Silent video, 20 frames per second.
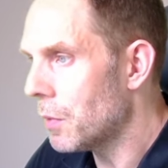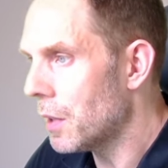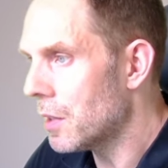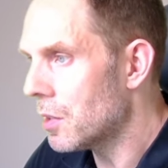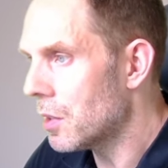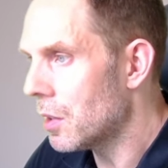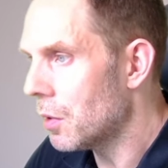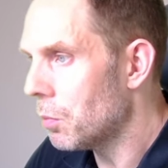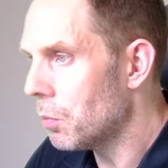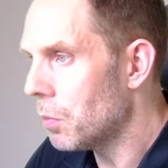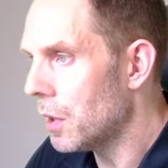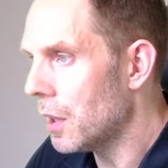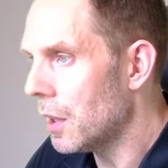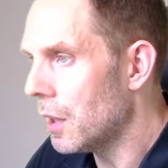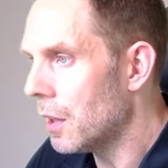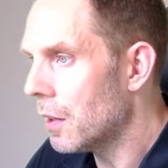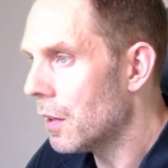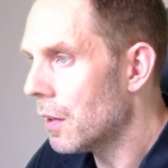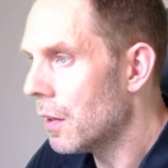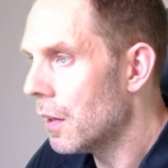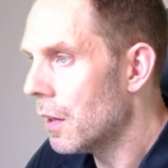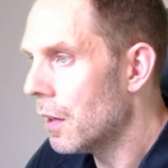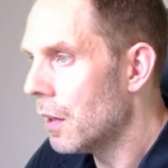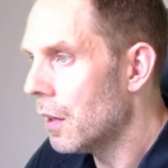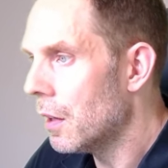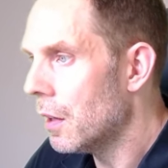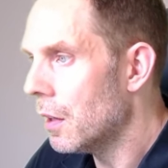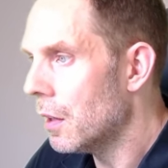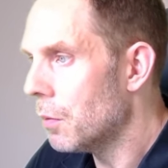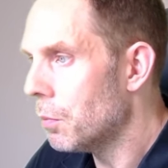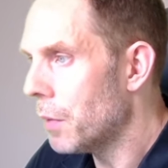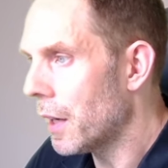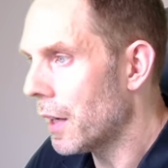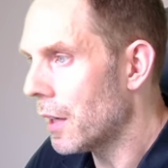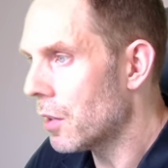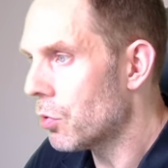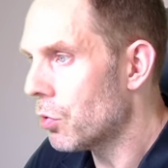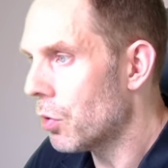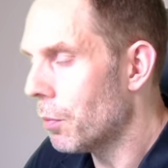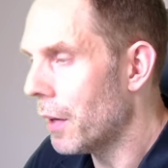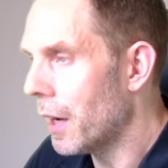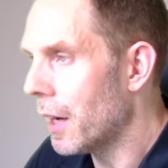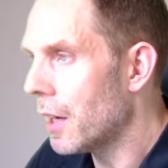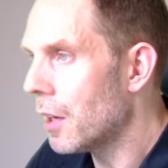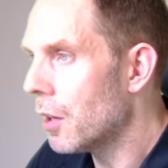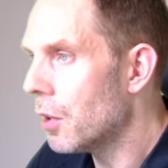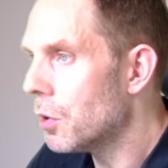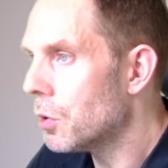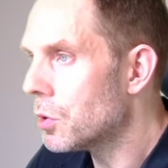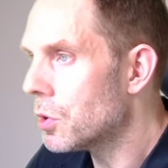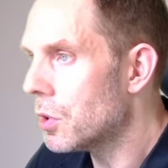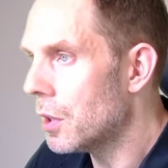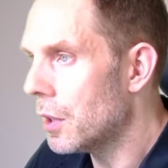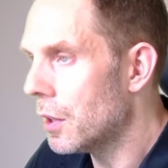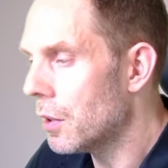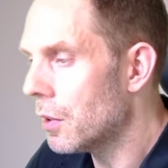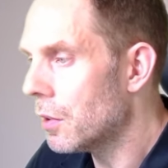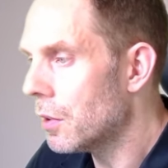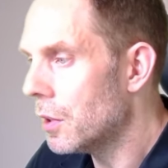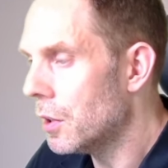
SNMP packets from any host here.